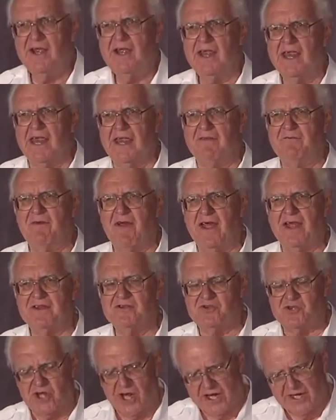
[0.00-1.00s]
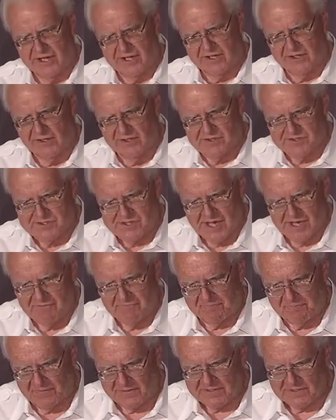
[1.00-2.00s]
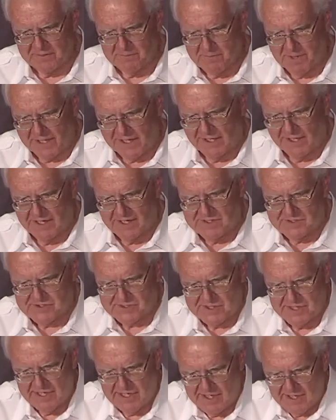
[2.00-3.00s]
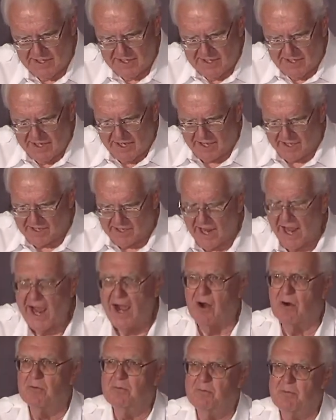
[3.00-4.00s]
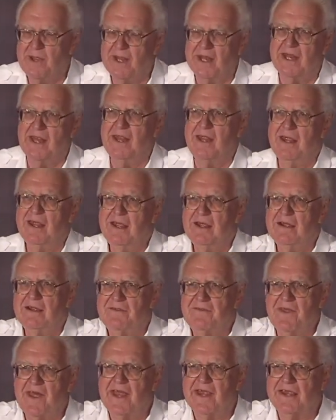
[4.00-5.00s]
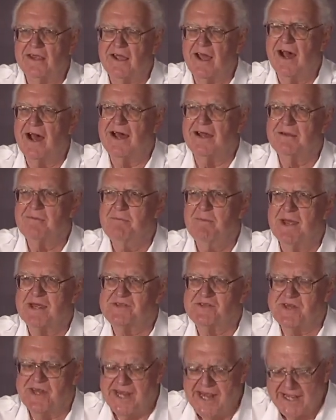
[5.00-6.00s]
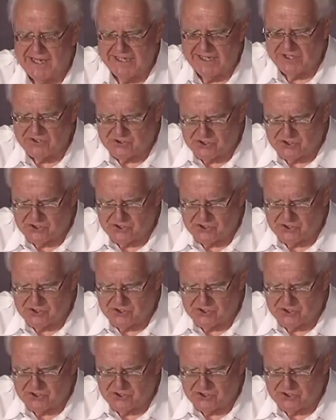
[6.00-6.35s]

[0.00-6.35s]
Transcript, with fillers: evangelicals, and fundamentalists, and now many, thank God, Messianic